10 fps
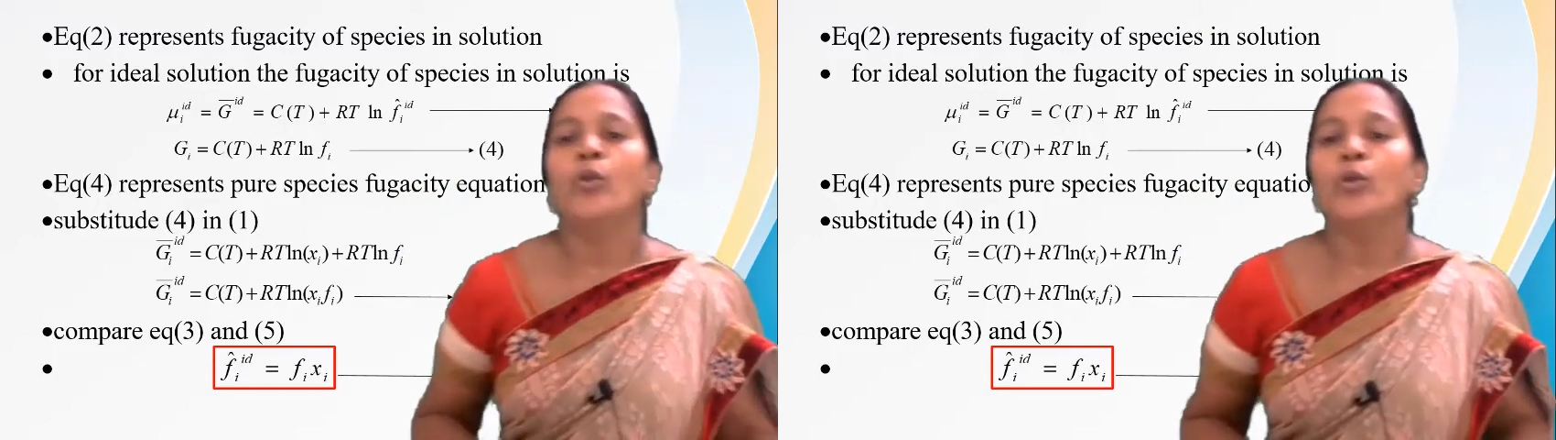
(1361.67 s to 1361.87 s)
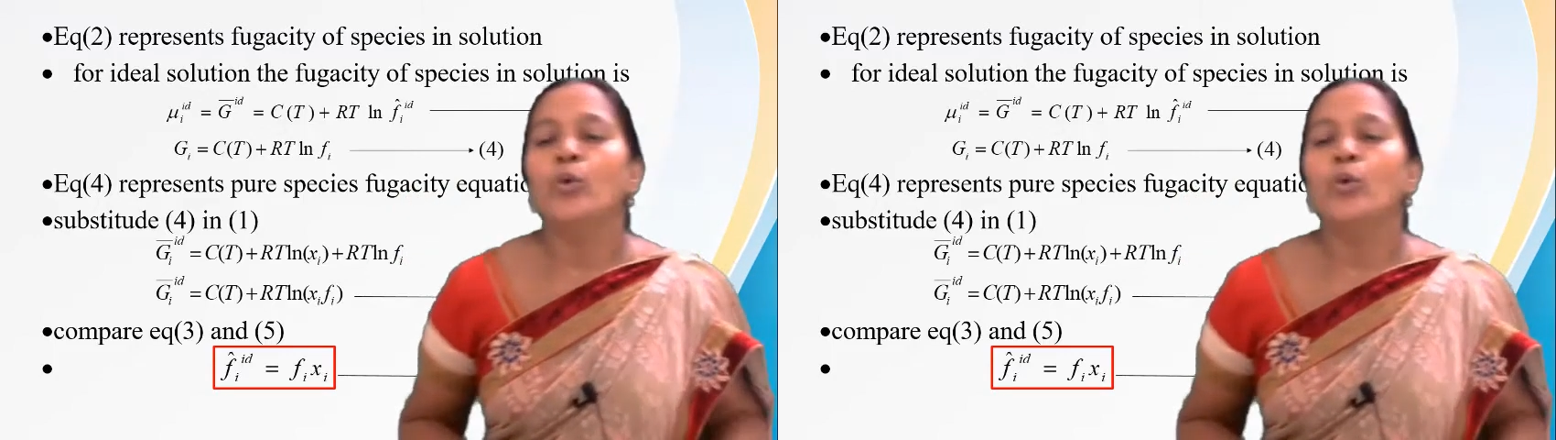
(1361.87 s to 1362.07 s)

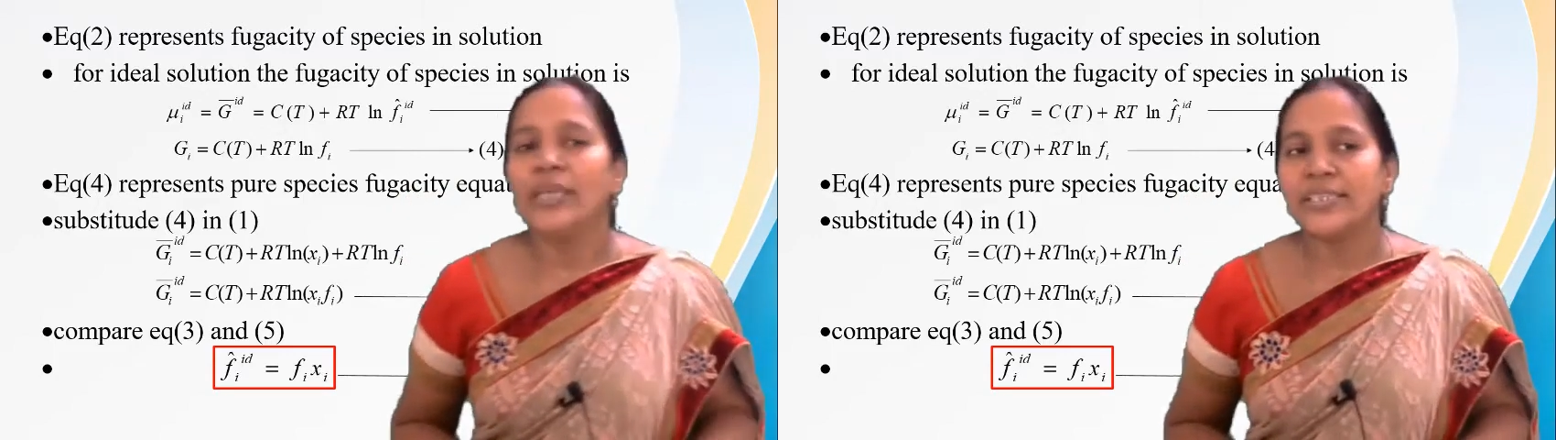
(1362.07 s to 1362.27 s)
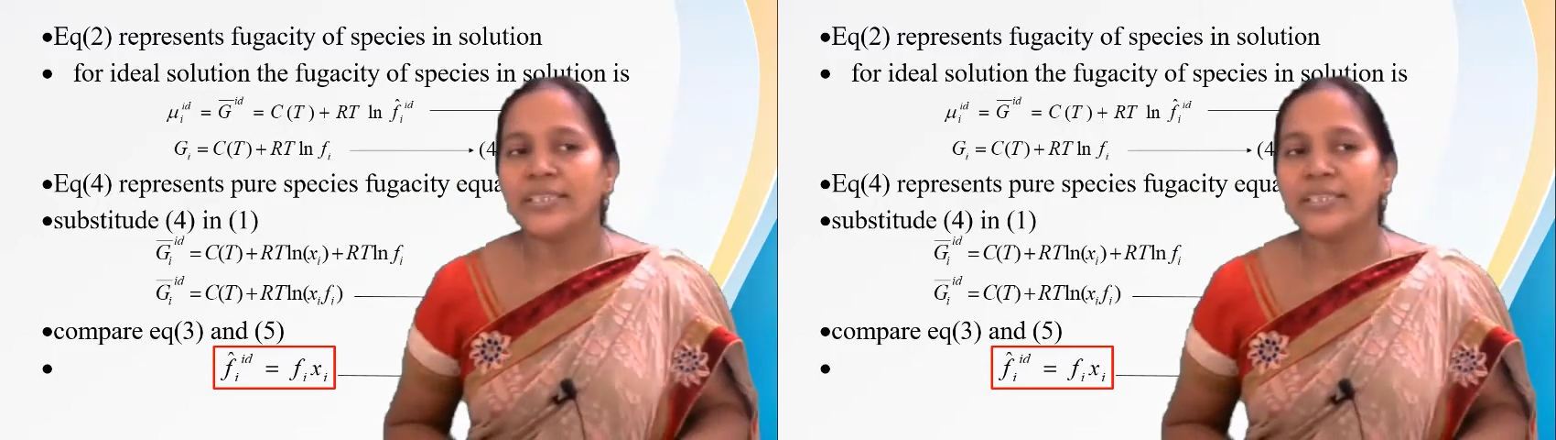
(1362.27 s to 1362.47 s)

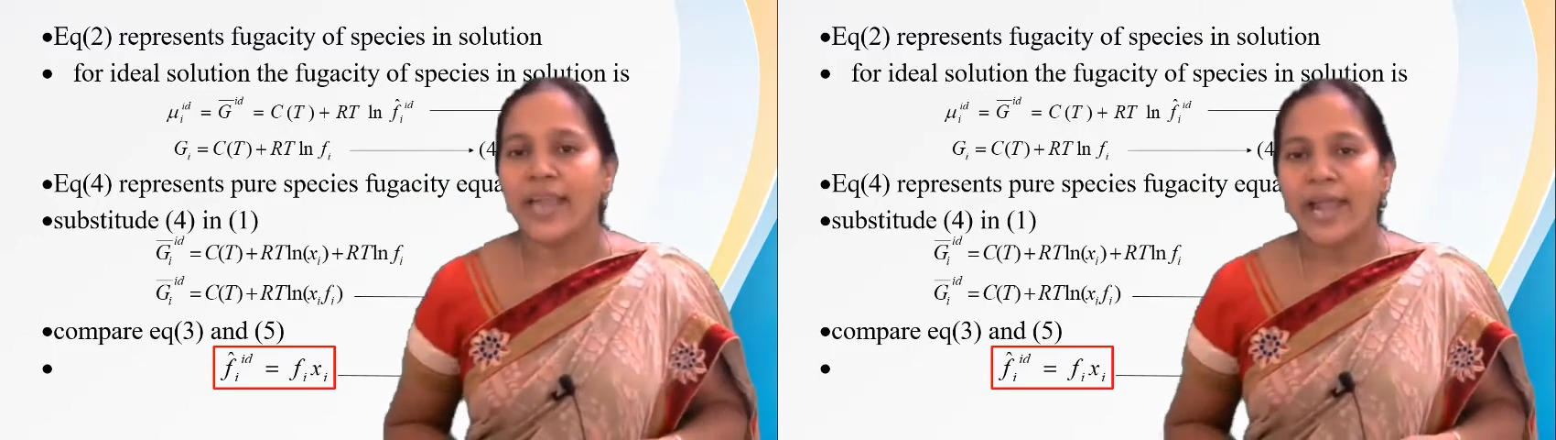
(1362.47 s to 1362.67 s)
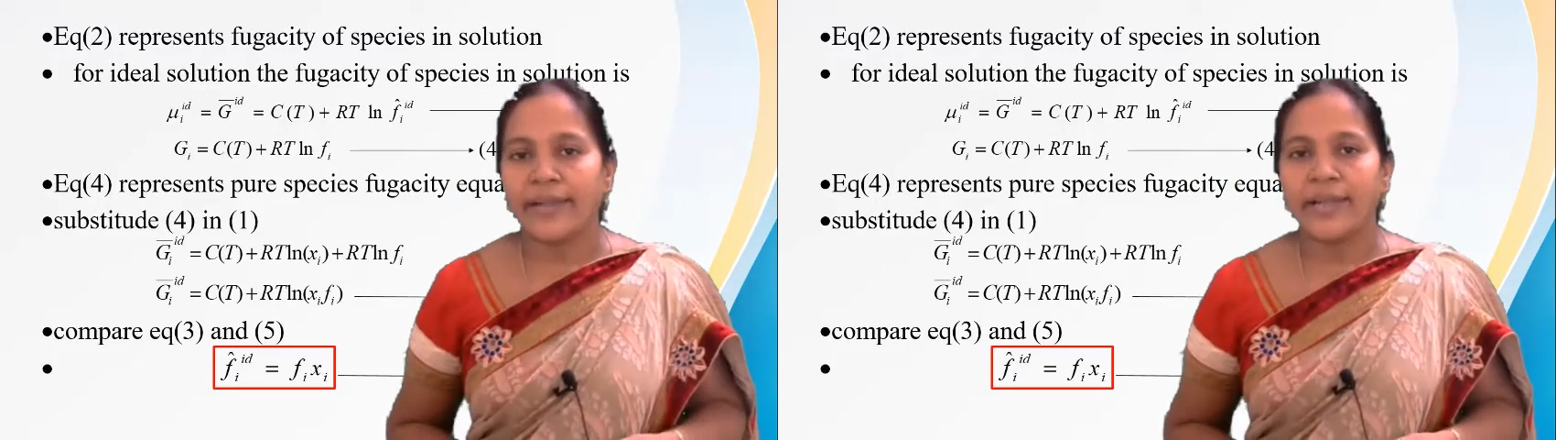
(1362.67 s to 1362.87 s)

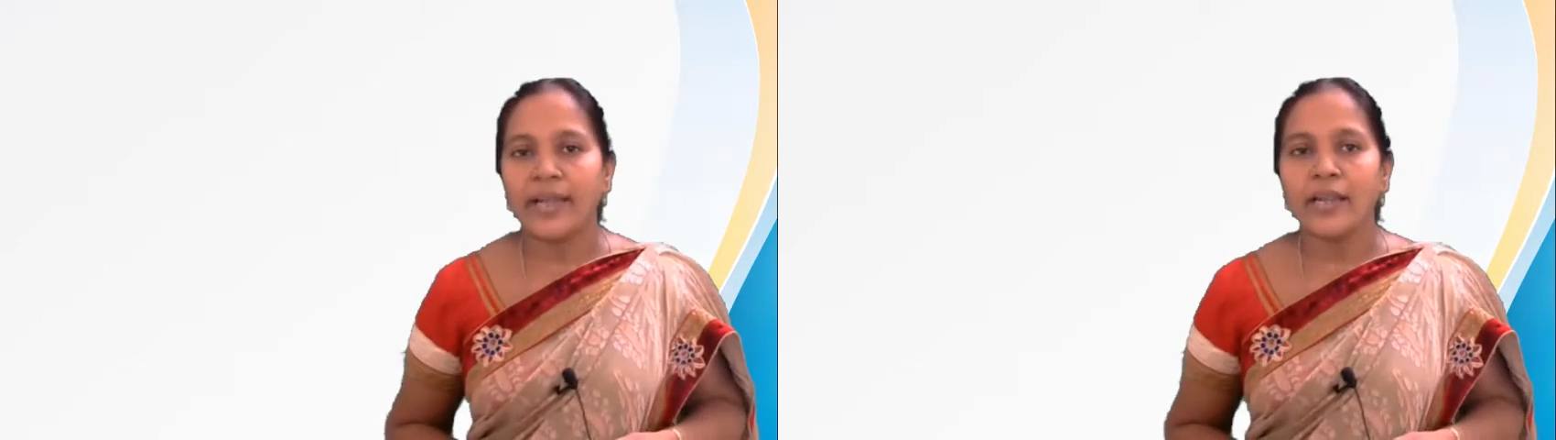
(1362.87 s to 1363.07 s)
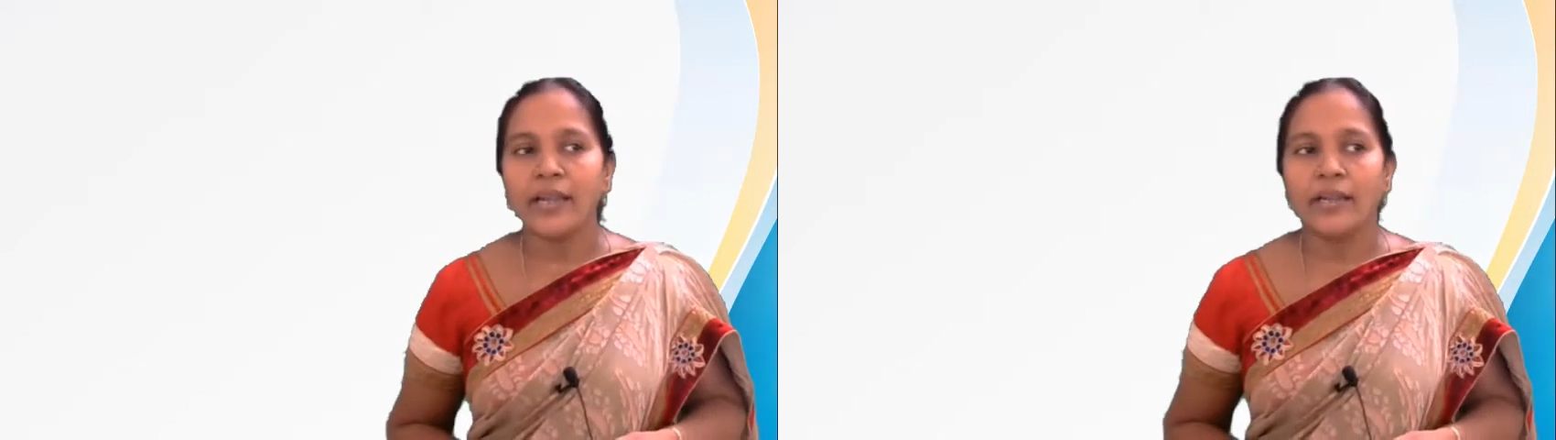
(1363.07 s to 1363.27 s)
Lewis-Randall